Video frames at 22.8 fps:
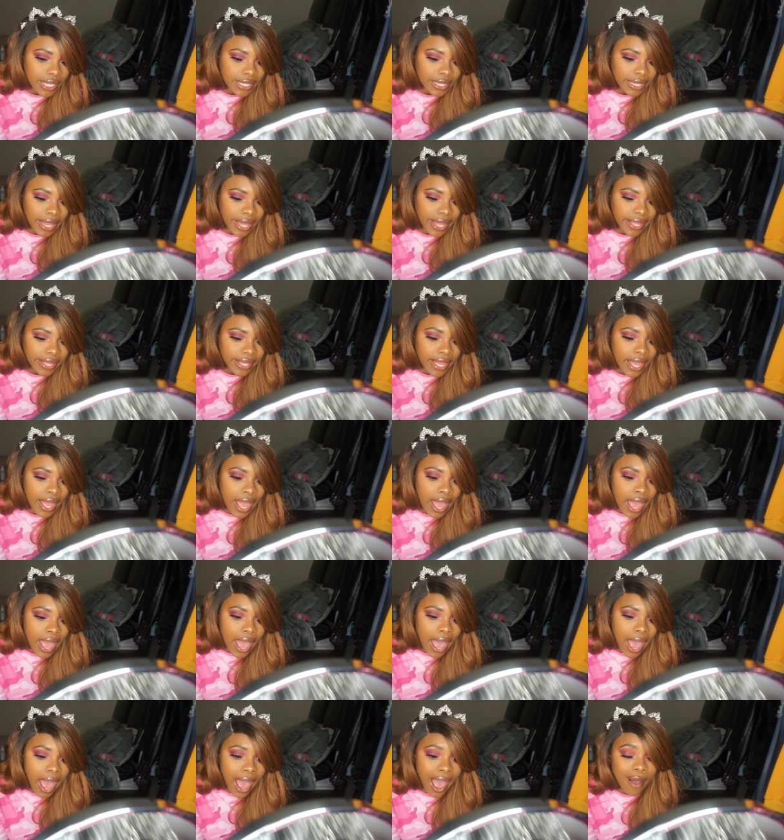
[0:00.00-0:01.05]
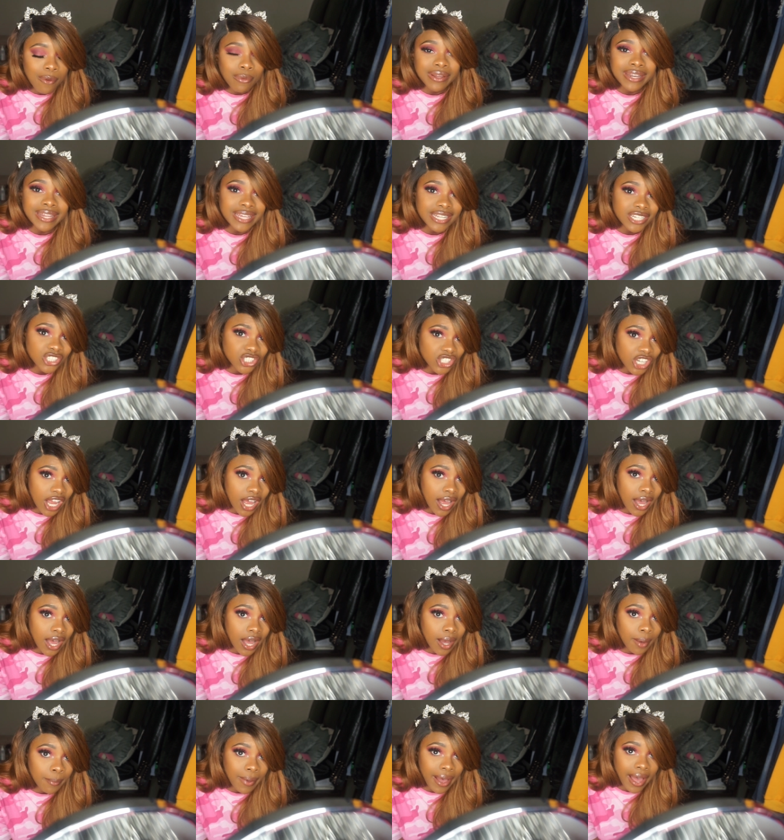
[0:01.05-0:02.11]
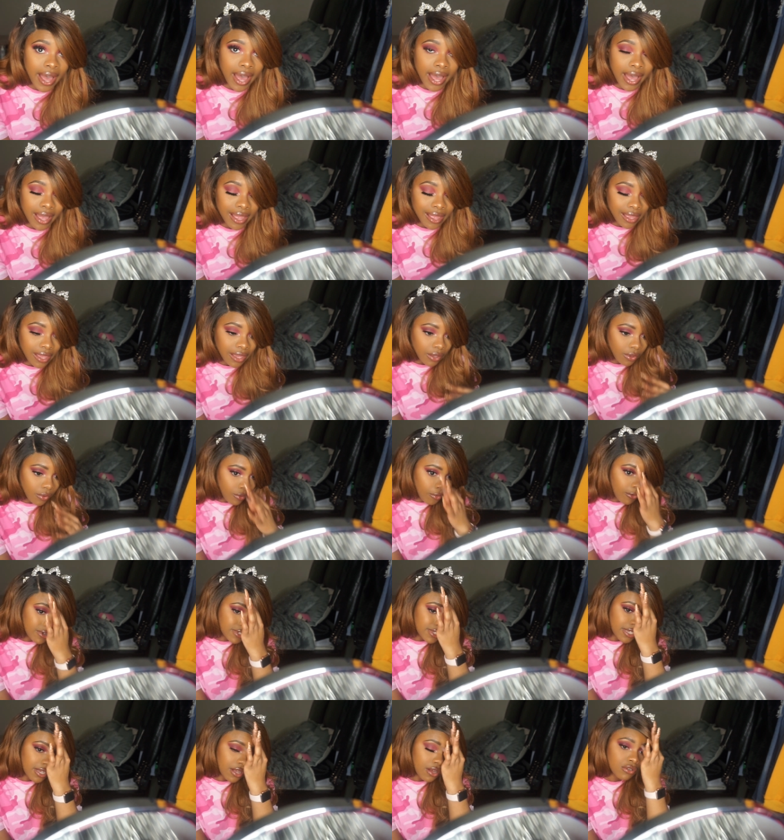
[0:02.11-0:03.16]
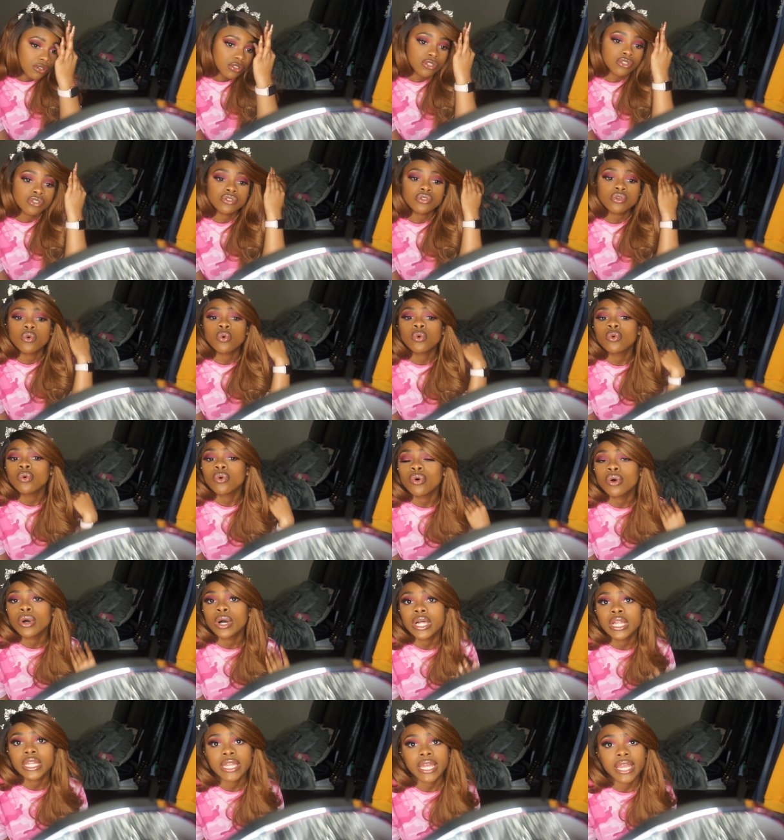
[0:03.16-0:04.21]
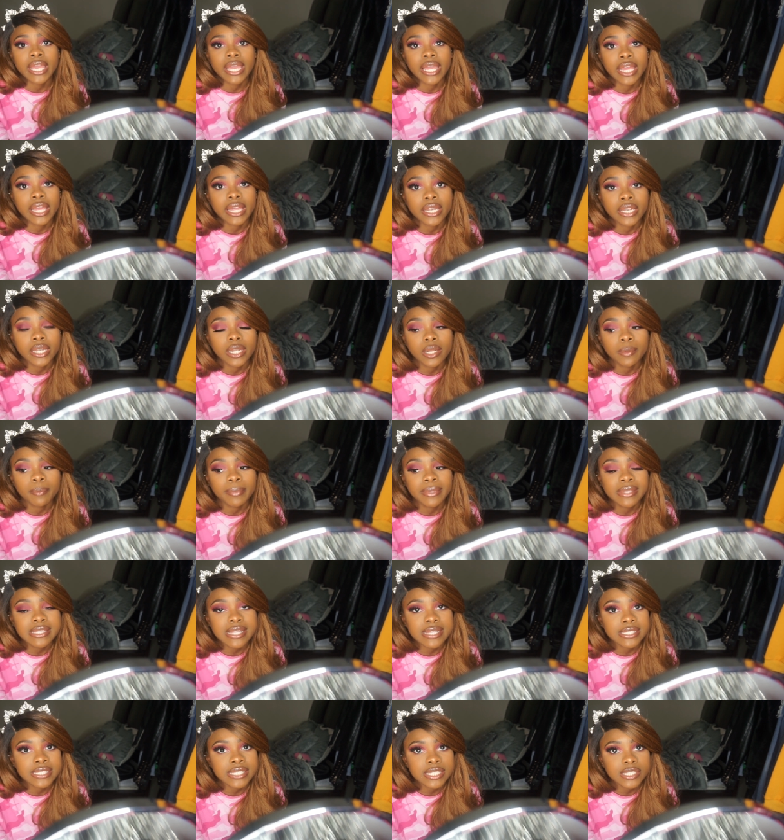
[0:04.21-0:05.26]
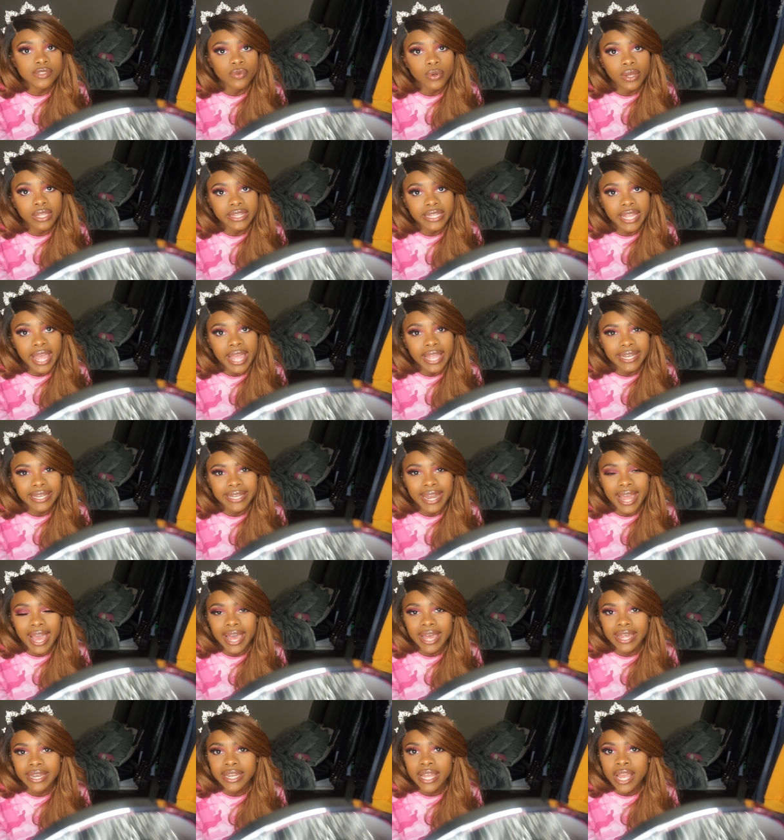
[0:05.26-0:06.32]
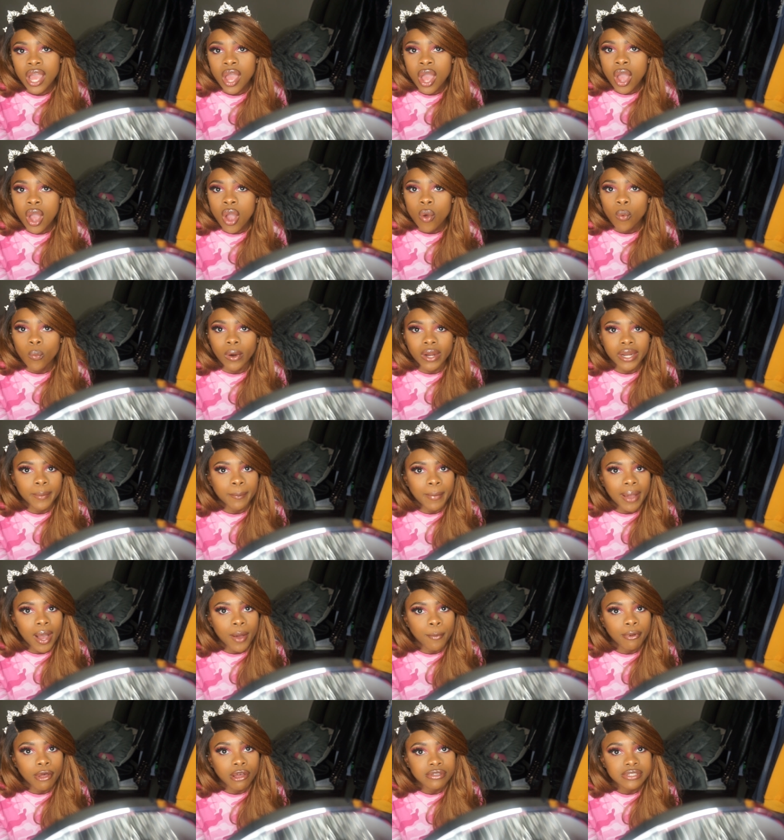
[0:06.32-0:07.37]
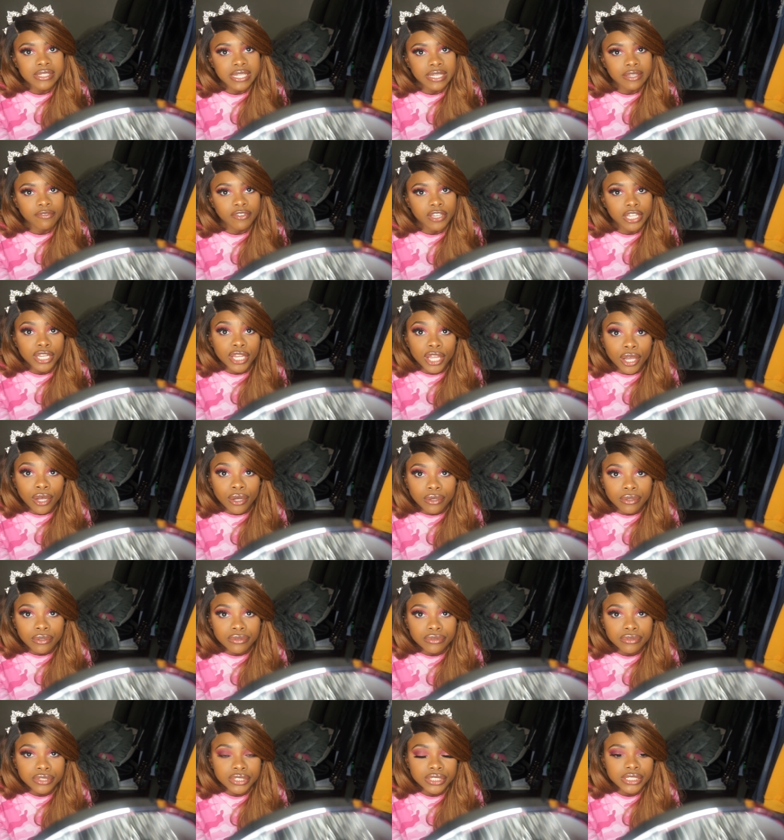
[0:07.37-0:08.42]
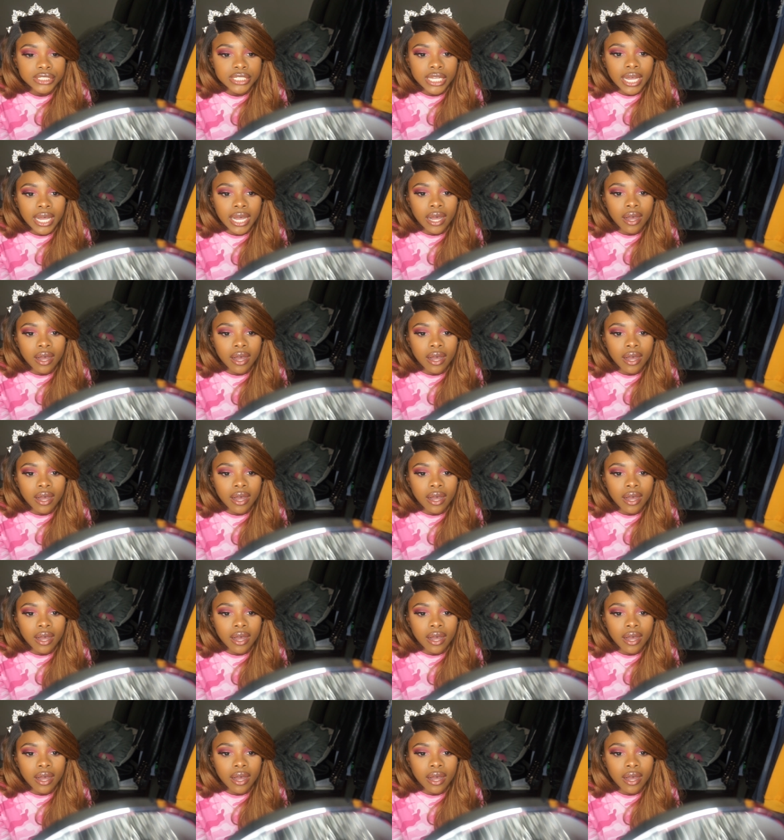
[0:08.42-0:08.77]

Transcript: Like, I want to get a job. I want to go to school and be successful at that and not worry about posting videos.